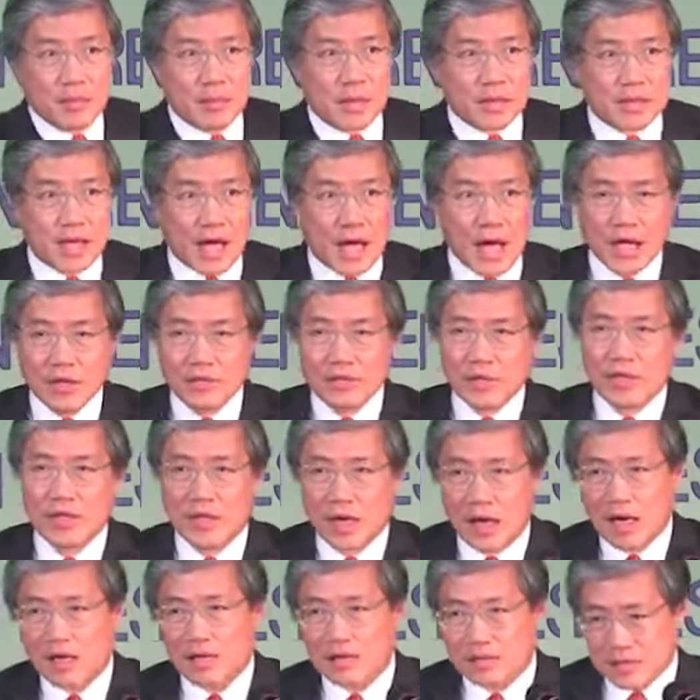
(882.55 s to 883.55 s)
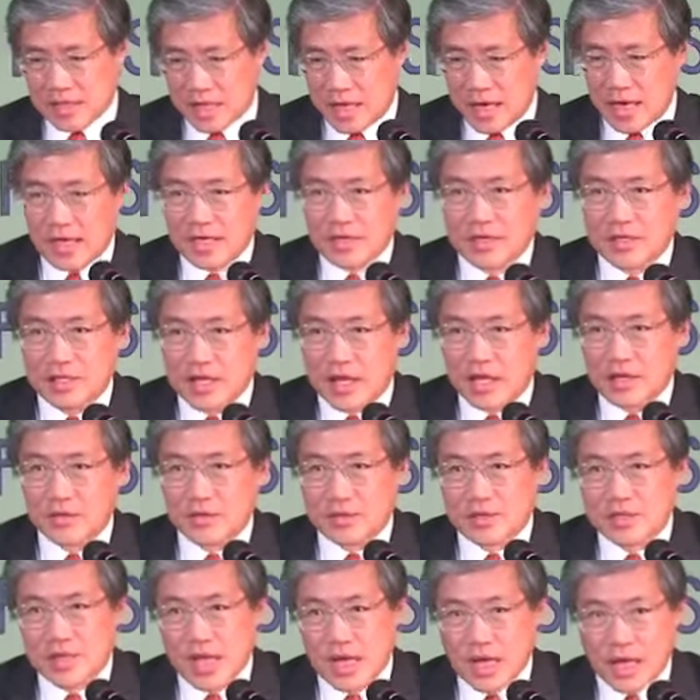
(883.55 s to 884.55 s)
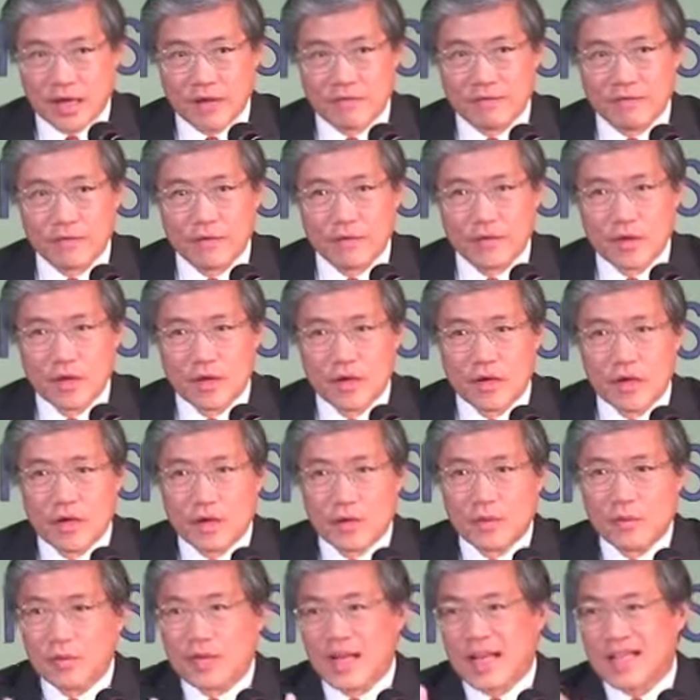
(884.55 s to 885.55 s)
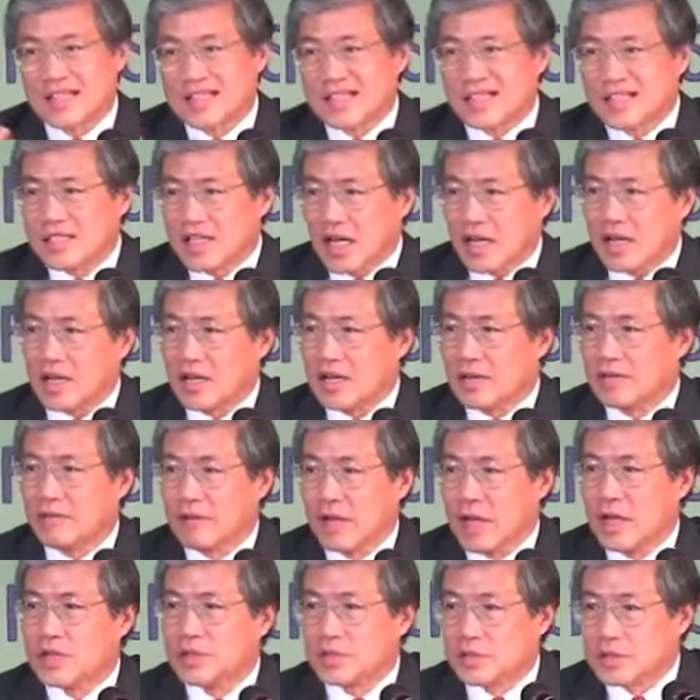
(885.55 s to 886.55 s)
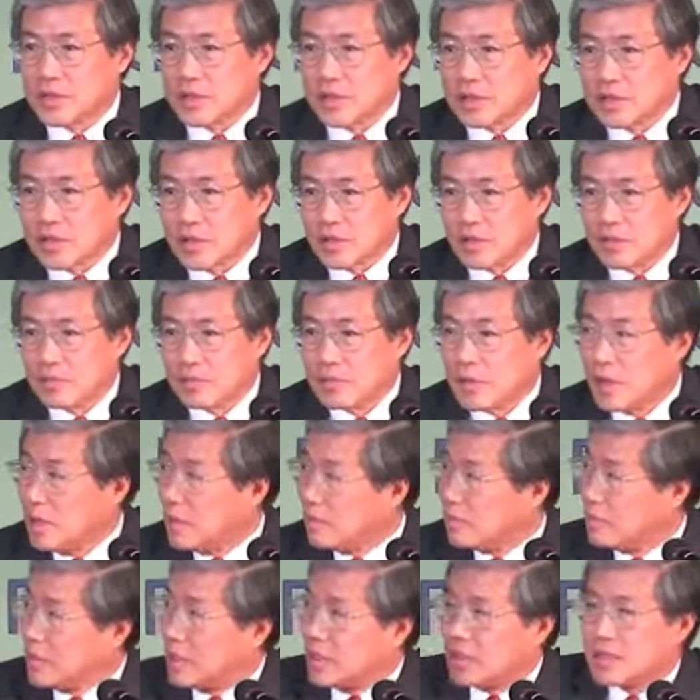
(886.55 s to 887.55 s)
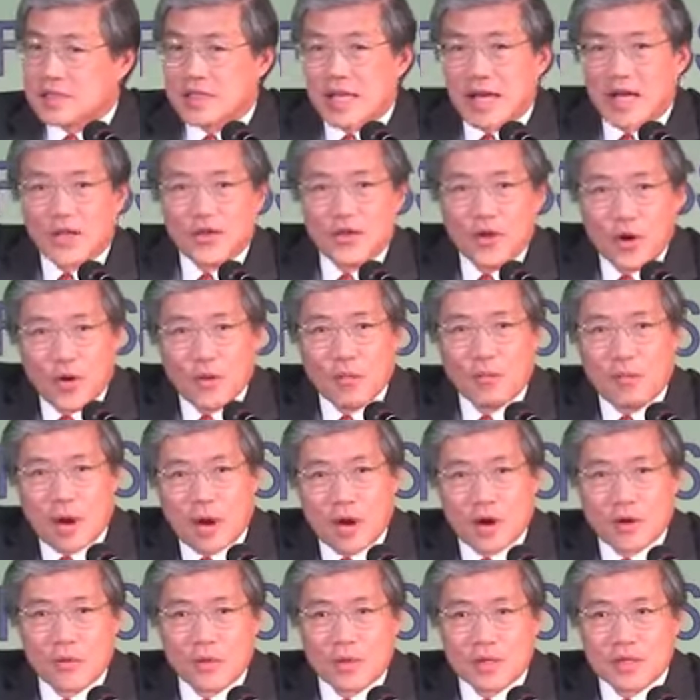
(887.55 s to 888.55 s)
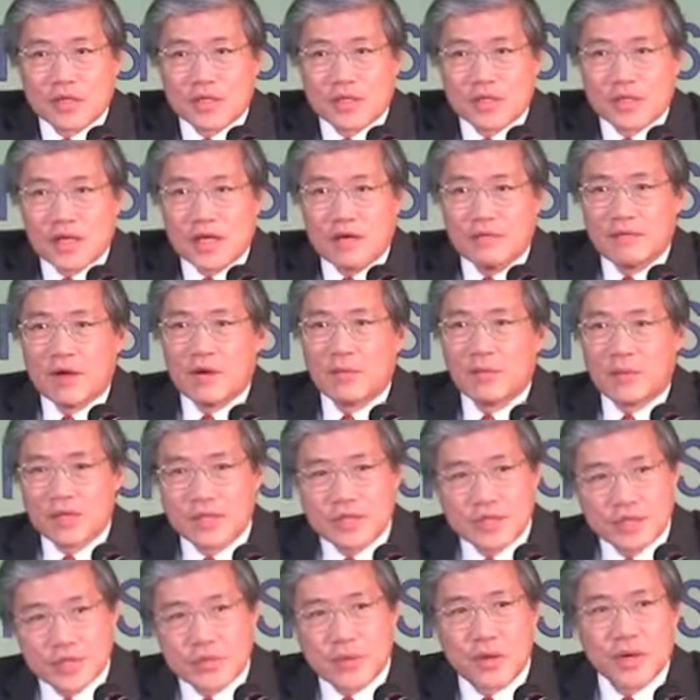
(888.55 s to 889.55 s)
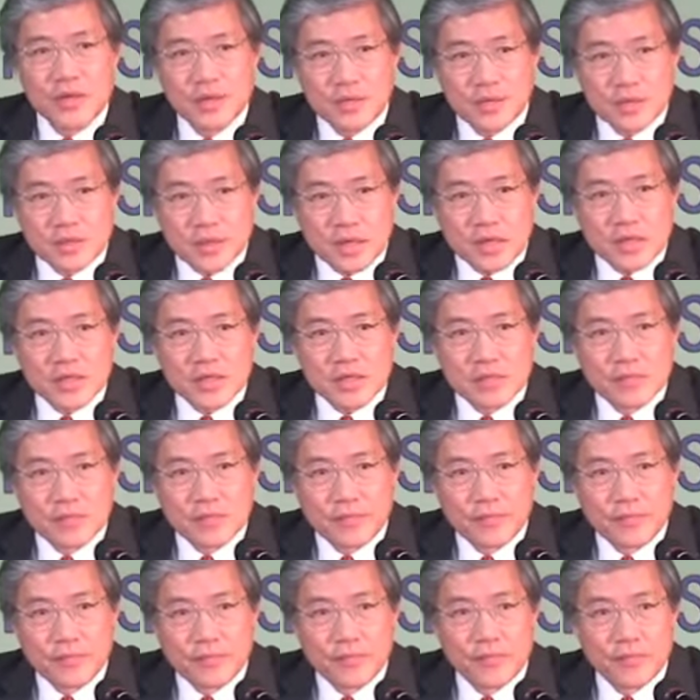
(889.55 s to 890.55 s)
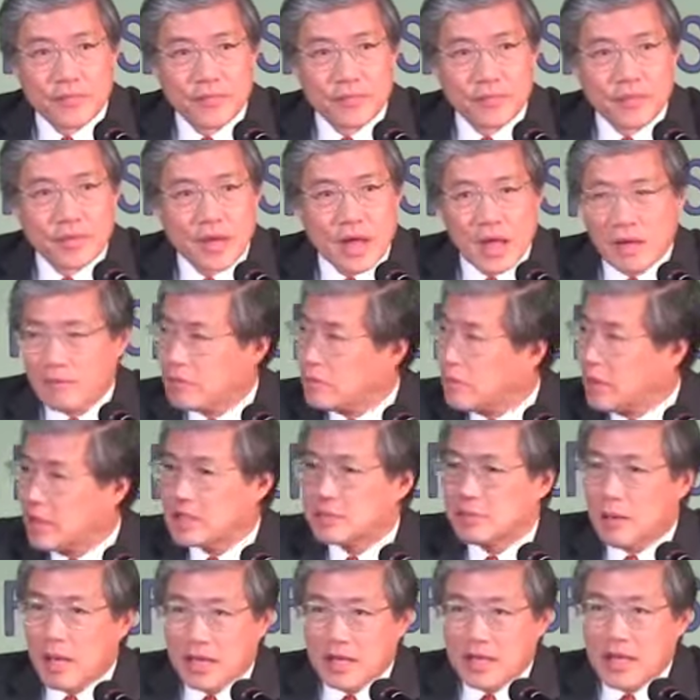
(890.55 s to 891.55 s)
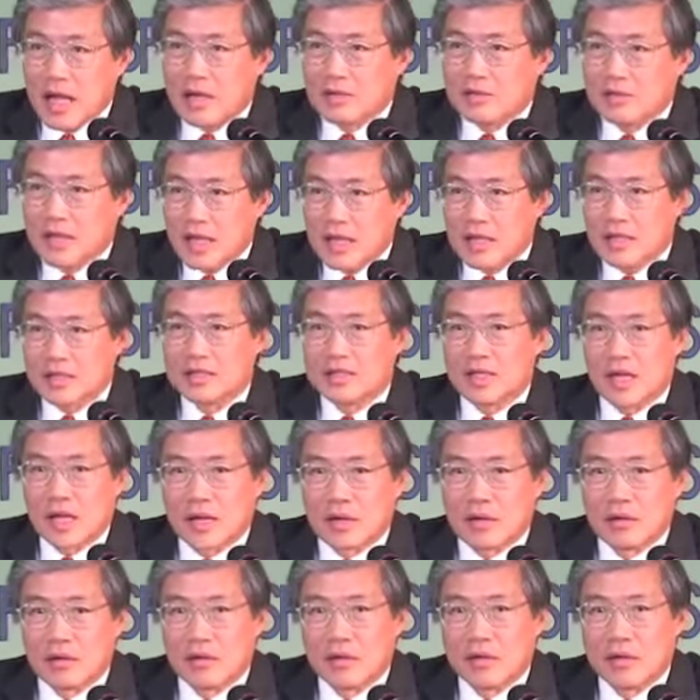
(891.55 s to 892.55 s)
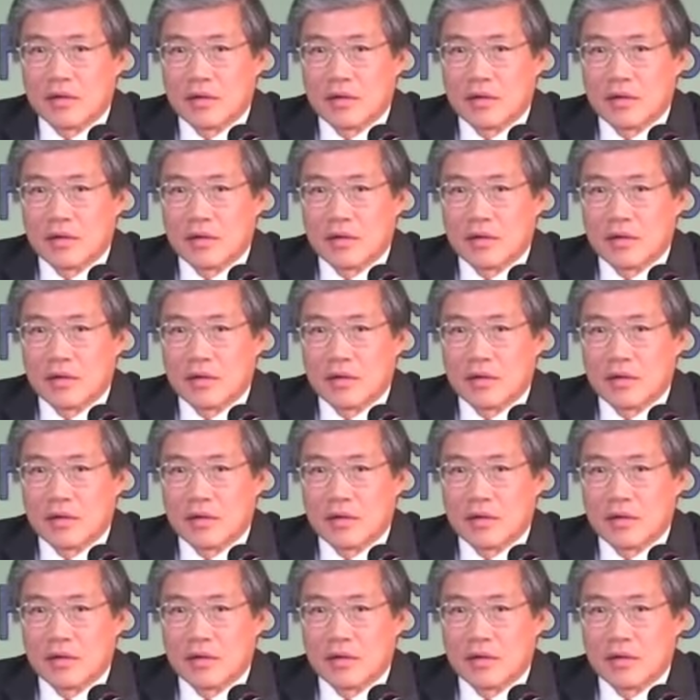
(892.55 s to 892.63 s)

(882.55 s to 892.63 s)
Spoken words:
But the $100 that I decide to save will get stuck in a financial system because there are no borrowers even with zero interest rates. Everybody's paying down debt instead.